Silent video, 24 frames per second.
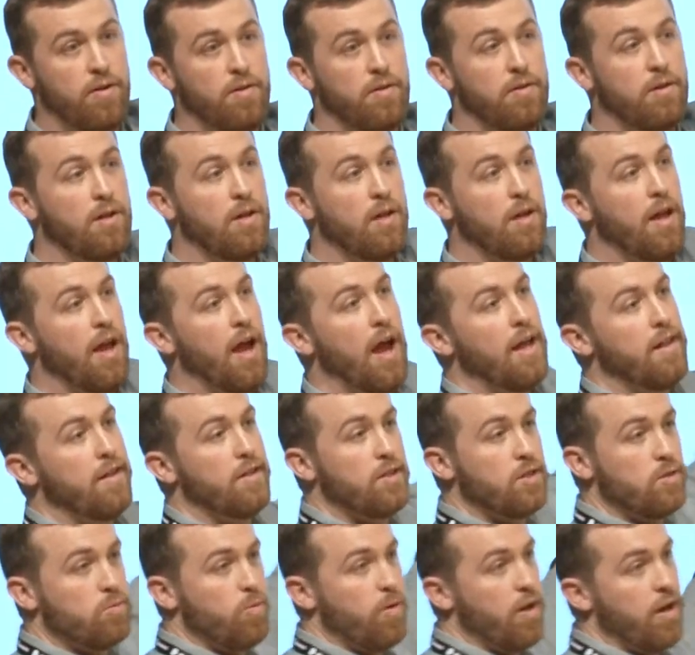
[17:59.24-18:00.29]
Woo. And
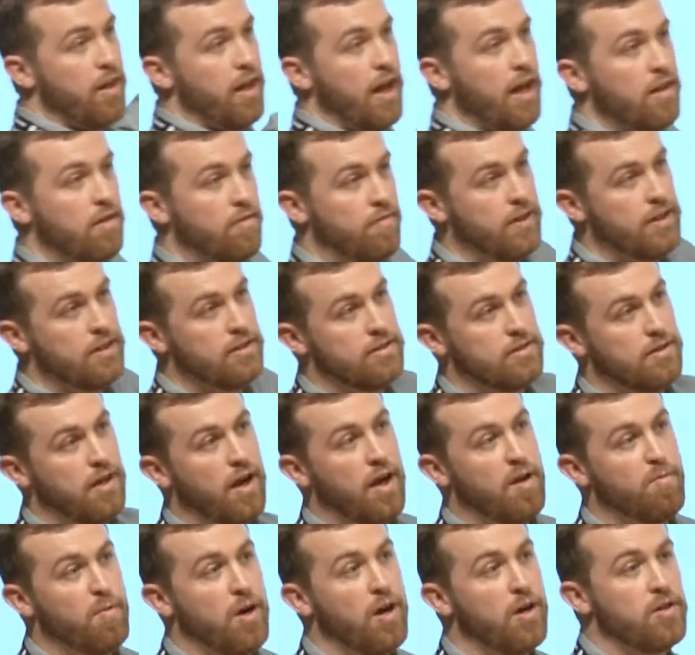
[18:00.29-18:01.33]
this is one of the other reasons I
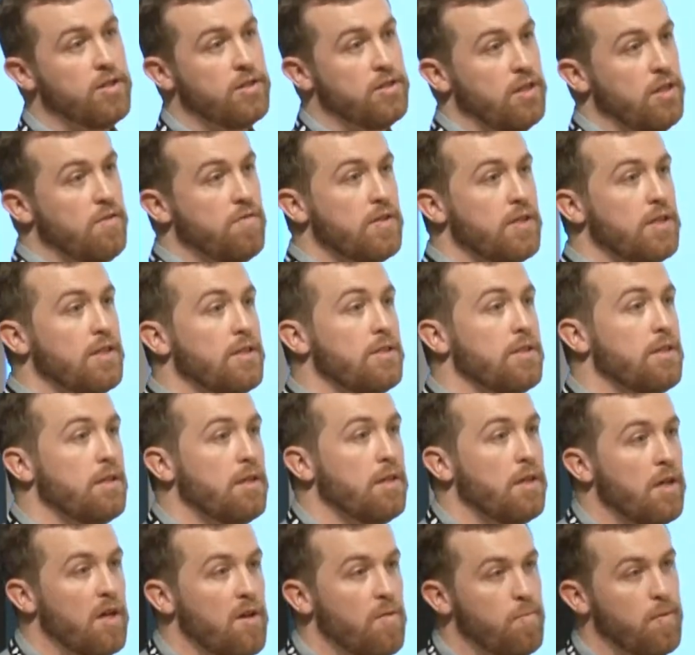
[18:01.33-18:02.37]
like microservices,
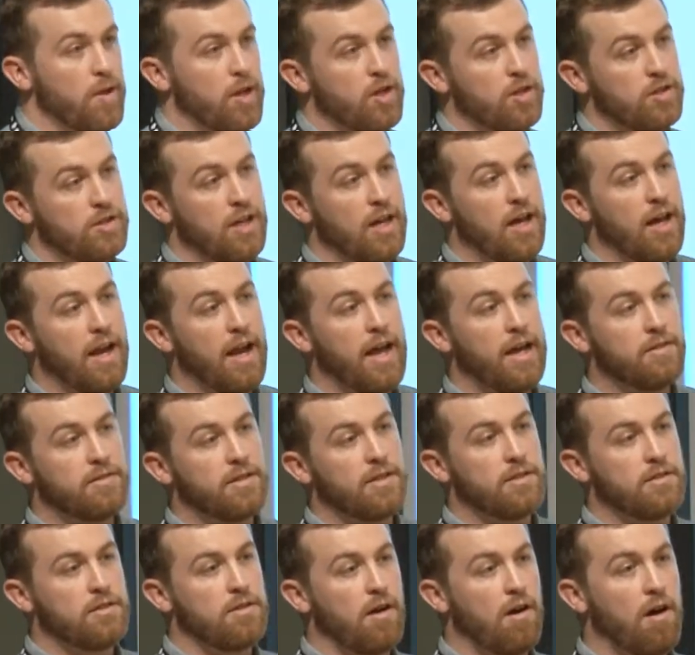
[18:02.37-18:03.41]
because it allows
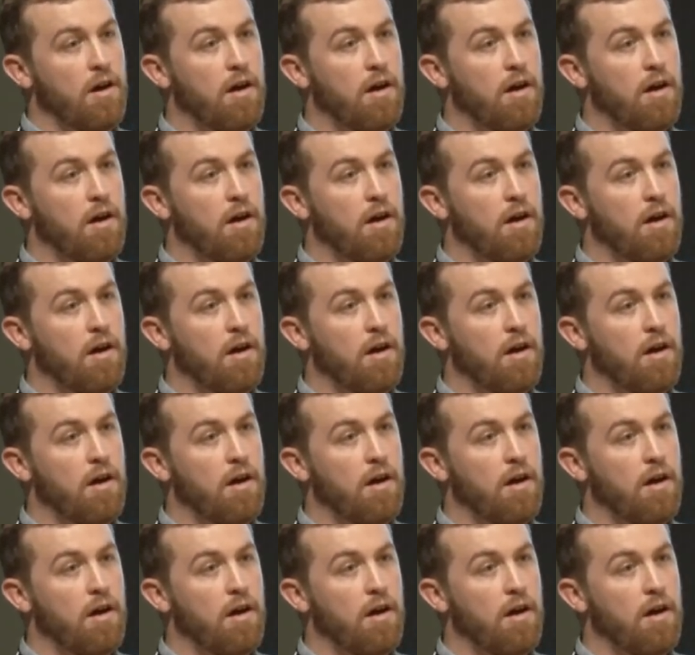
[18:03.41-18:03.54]
us to